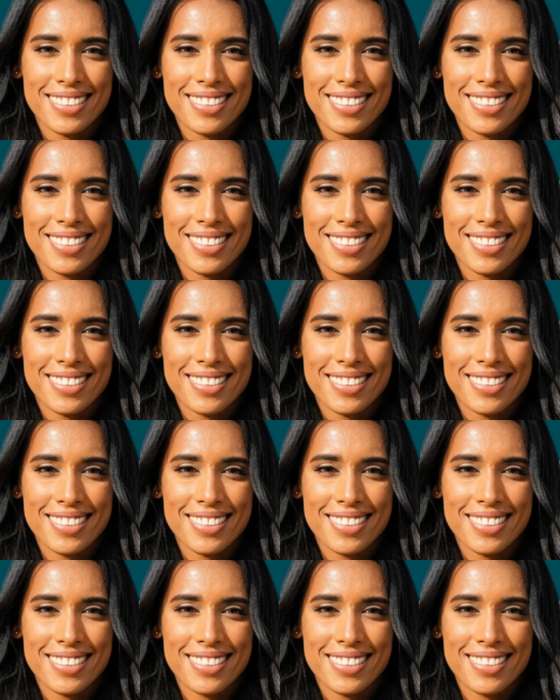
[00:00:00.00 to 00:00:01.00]

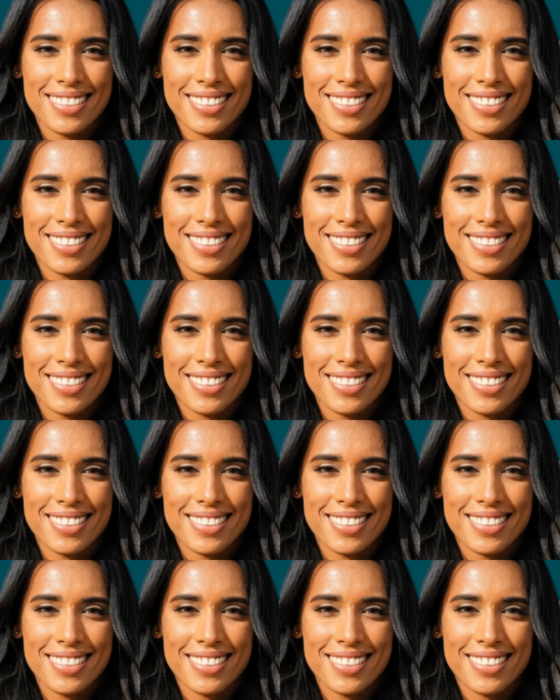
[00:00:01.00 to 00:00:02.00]

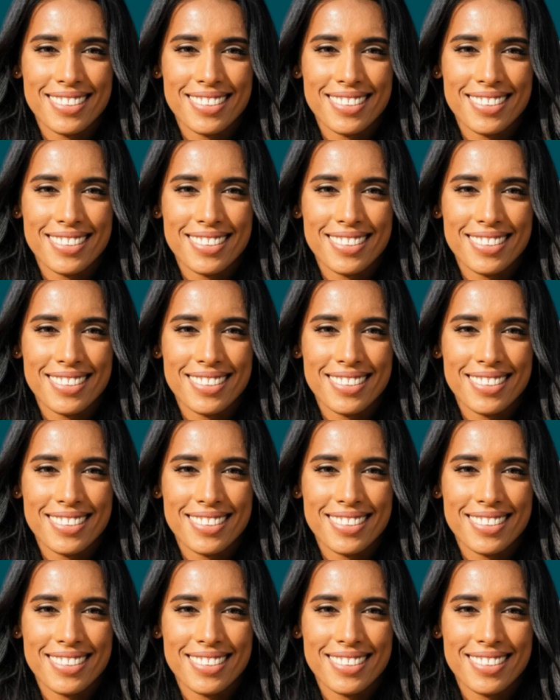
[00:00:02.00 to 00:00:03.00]

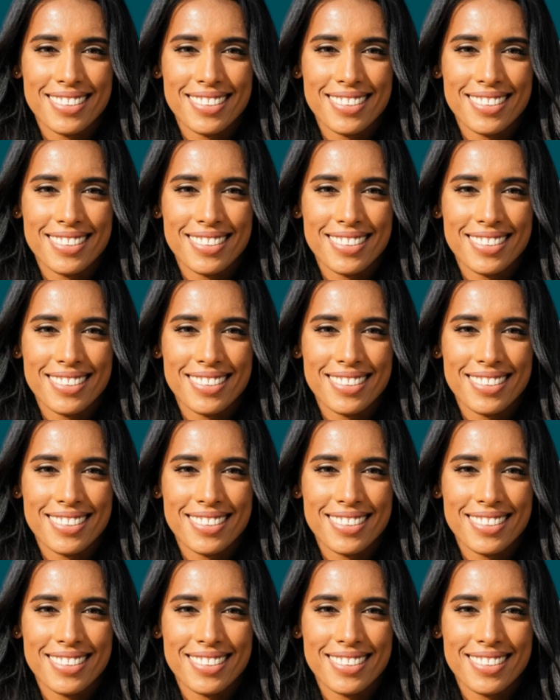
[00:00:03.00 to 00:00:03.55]
This is a still picture; no speech is visible.